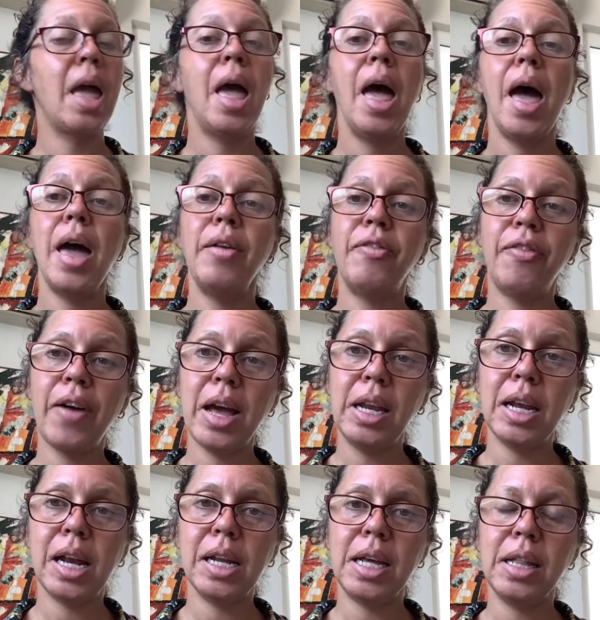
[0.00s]
And
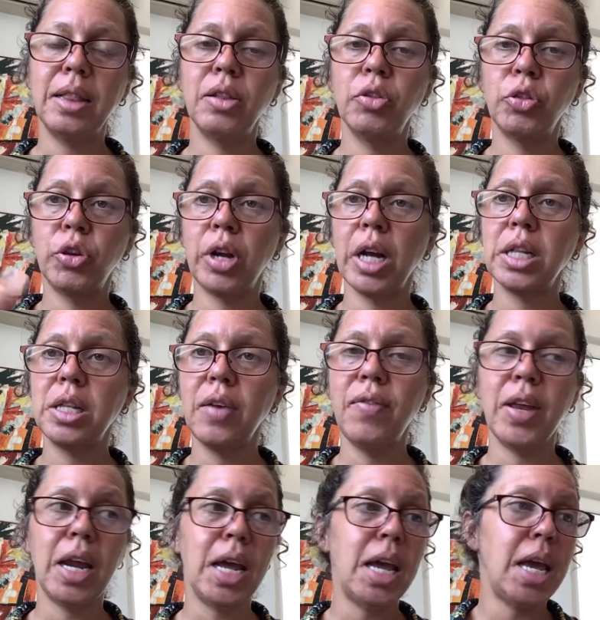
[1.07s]
finally, the third
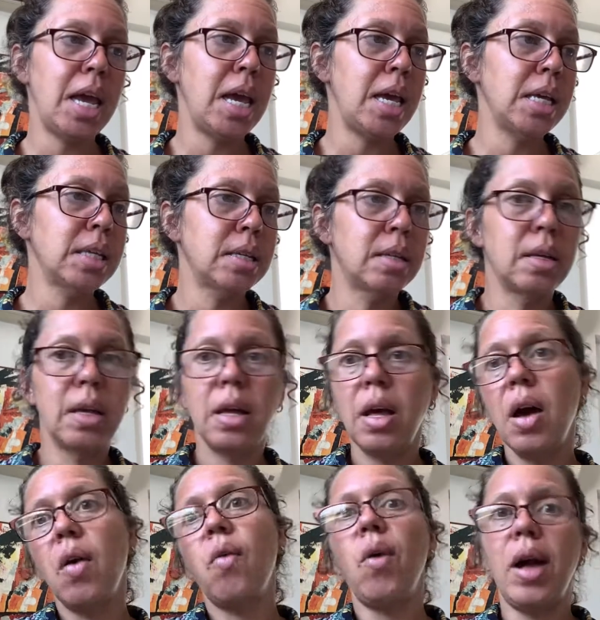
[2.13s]
activity is
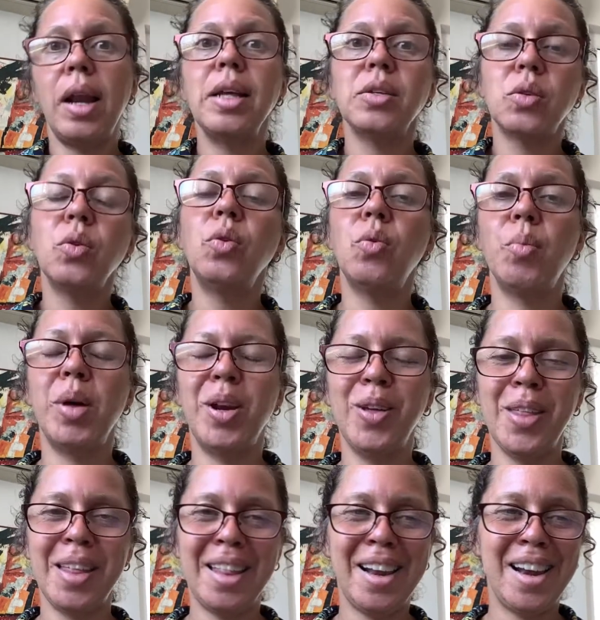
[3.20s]
¿cuál es tu número
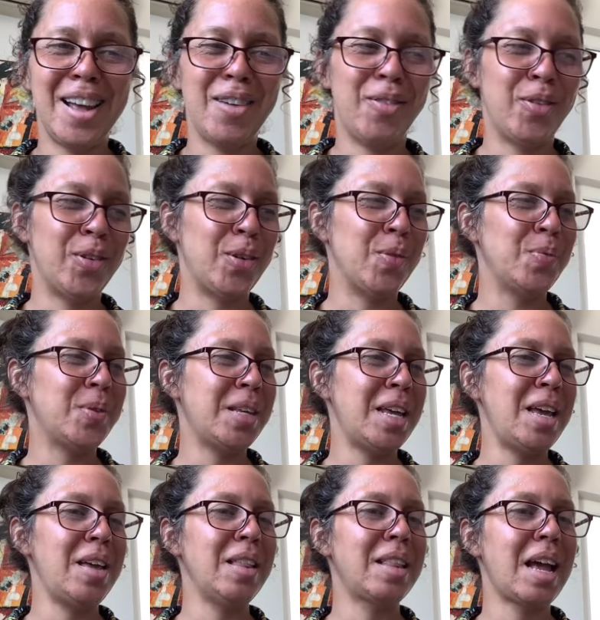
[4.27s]
de teléfono?
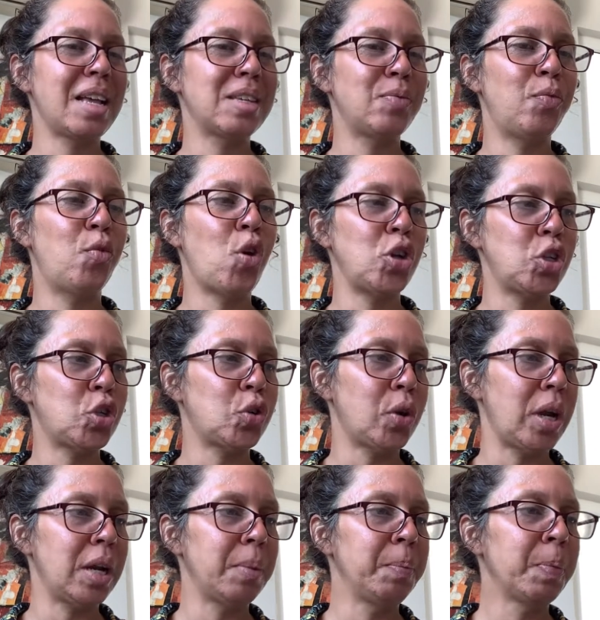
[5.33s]
See, that's voice
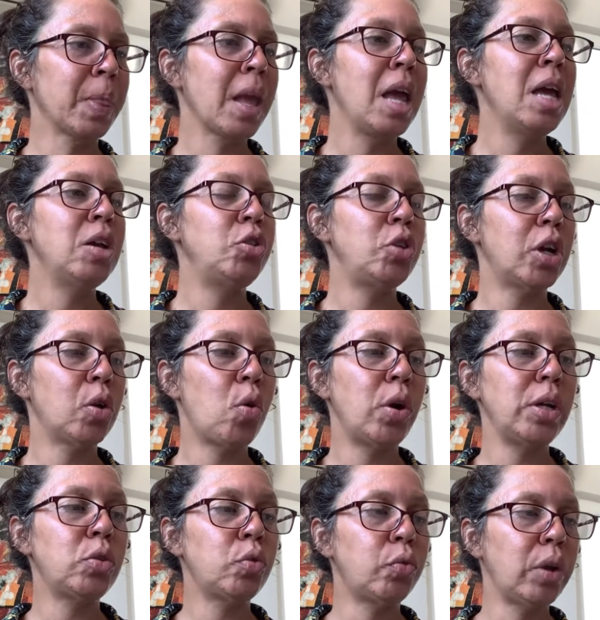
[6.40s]
thread. You're
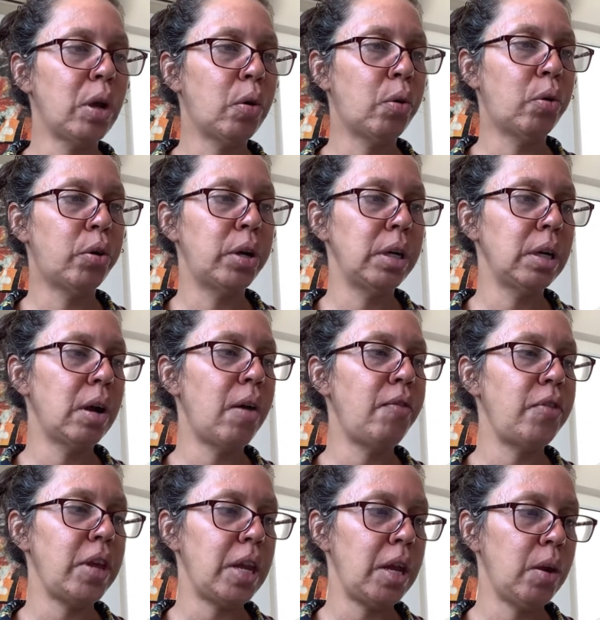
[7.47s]
going to record a
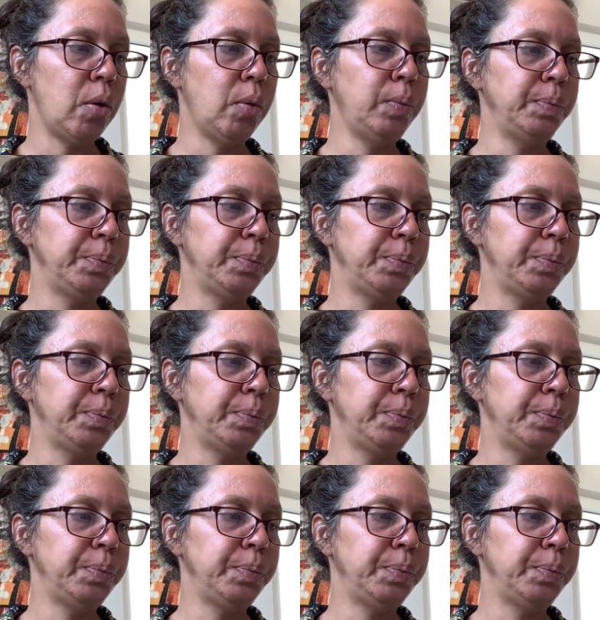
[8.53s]
video